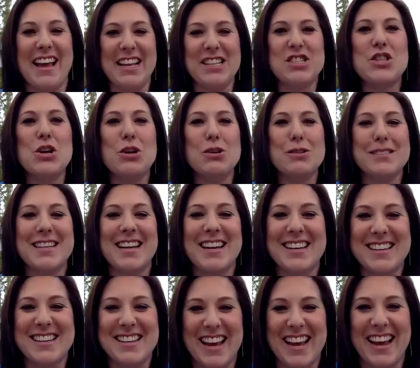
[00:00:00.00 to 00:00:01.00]
it's work
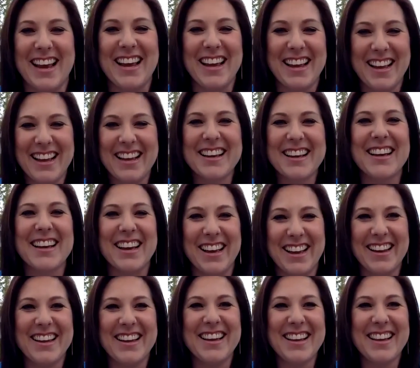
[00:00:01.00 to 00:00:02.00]
hard today. Kick, go out and
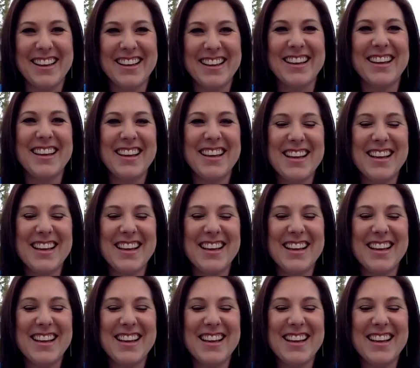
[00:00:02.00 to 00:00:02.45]
kick butt and take